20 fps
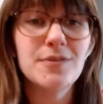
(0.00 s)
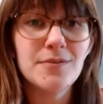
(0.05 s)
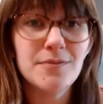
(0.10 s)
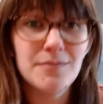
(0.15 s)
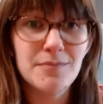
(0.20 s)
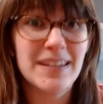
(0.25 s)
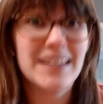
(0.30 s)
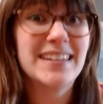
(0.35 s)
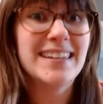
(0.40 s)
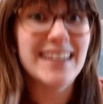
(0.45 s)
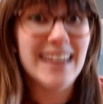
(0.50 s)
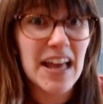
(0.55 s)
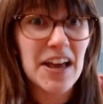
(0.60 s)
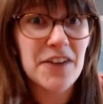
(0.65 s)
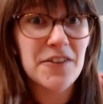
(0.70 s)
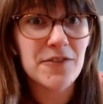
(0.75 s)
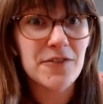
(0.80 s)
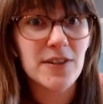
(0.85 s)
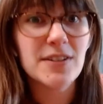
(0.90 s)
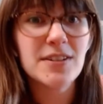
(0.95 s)
making an
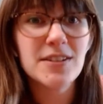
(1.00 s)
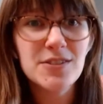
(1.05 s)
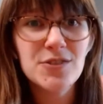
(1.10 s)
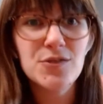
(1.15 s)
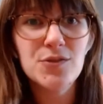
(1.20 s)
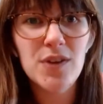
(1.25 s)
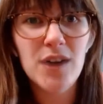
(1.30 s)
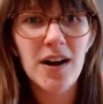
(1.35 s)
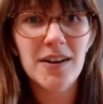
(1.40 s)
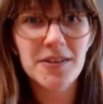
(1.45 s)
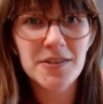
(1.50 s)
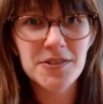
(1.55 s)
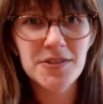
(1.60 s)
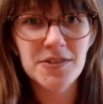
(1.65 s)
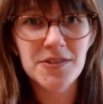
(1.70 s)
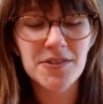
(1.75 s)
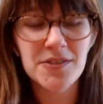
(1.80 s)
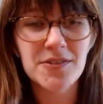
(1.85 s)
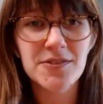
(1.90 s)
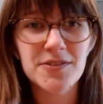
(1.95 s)
effort to talk to
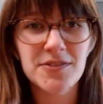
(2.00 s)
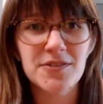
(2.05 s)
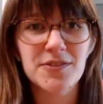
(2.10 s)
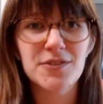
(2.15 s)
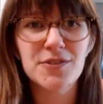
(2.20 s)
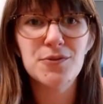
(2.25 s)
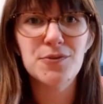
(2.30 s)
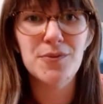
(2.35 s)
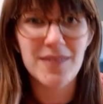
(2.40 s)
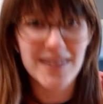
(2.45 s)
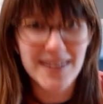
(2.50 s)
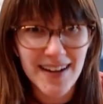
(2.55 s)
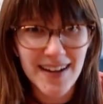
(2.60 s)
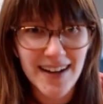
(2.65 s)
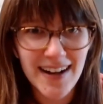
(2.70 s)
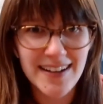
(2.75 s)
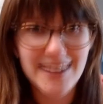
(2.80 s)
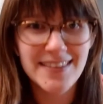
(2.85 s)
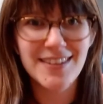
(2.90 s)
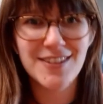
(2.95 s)
your users who are
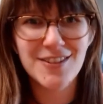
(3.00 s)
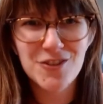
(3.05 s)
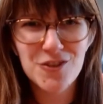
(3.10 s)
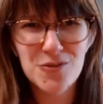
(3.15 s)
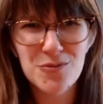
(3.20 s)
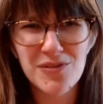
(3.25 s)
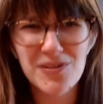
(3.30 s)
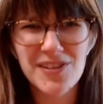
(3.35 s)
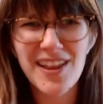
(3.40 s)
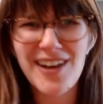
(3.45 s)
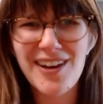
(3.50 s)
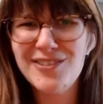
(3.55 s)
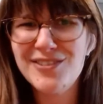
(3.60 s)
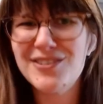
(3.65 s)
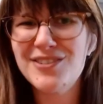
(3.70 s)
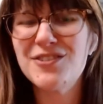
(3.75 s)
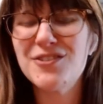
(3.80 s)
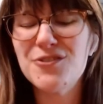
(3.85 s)
not the super loud,